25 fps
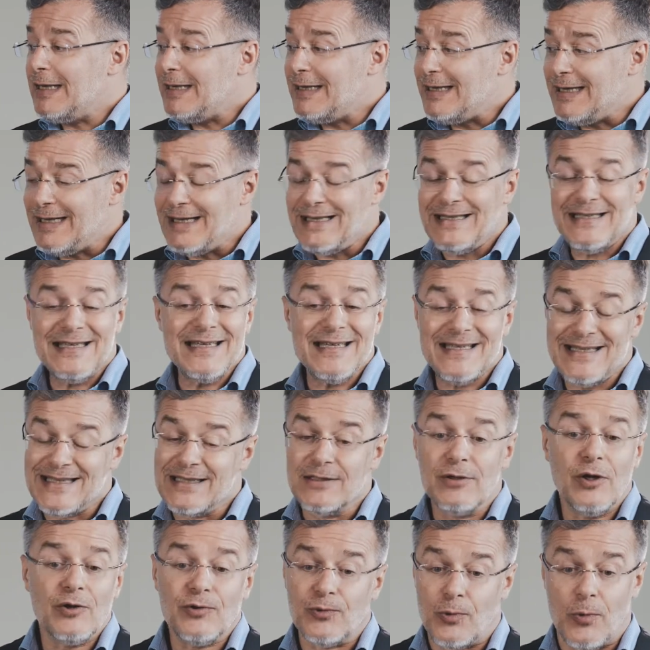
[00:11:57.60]
it is
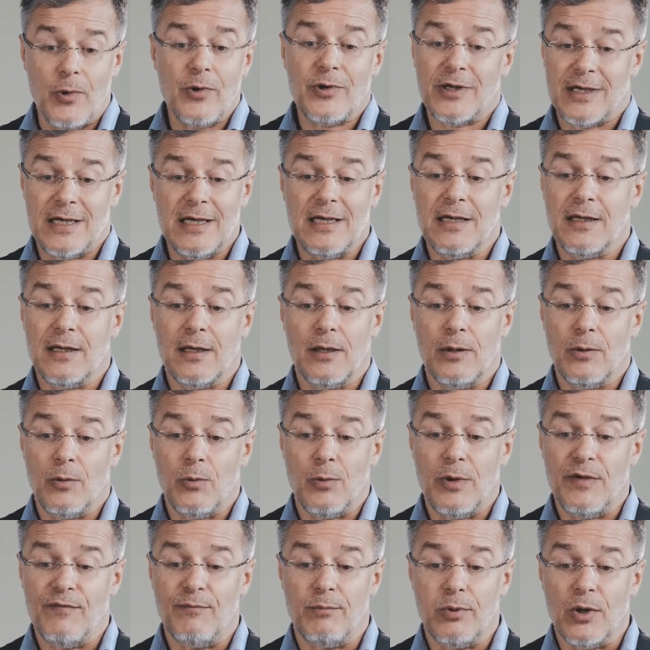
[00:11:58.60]
not working
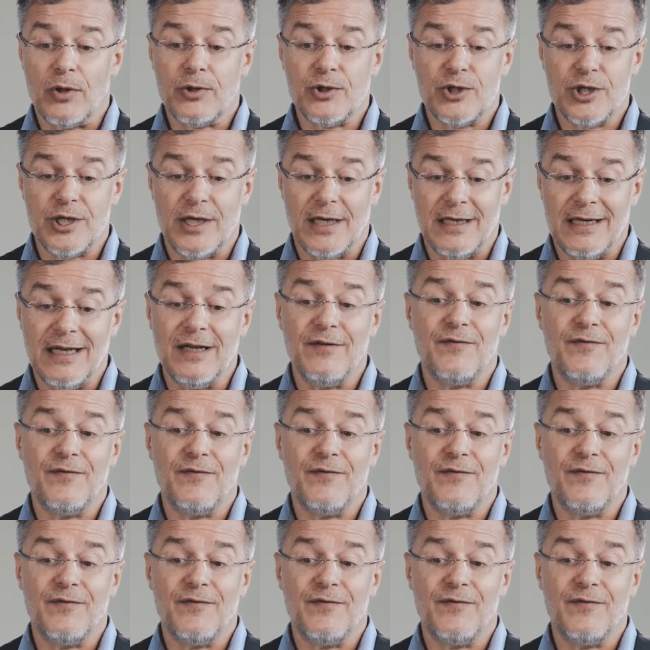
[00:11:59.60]
with blockchain.